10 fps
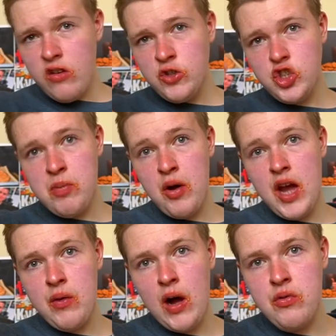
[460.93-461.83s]
Just to point
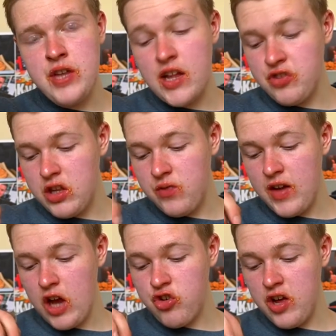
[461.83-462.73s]
out how dense this
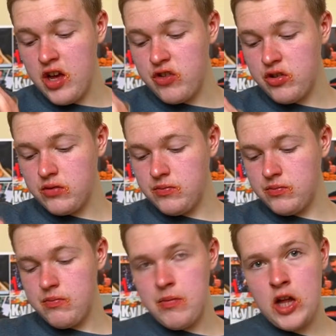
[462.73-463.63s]
thing actually is,
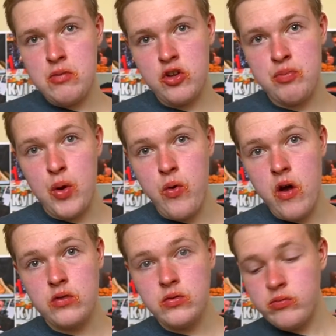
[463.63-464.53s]
that's my spoon.
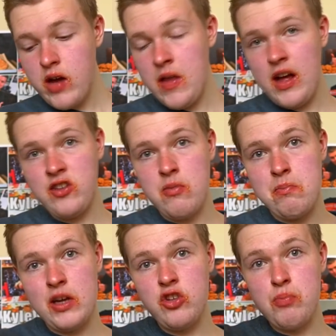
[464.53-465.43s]
And that is a
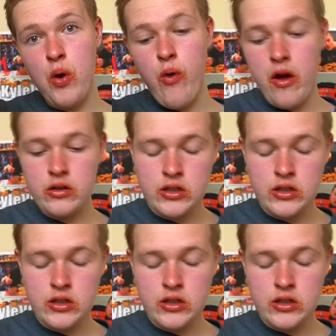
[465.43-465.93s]
big spoon.